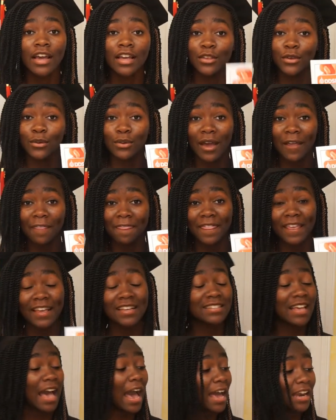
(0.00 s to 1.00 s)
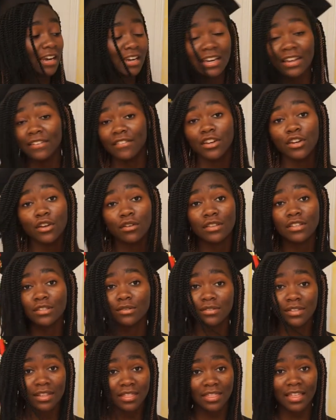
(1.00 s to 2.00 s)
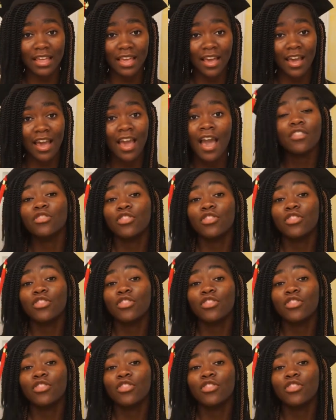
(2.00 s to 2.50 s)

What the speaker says: you get this. I didn't even know this was a thing.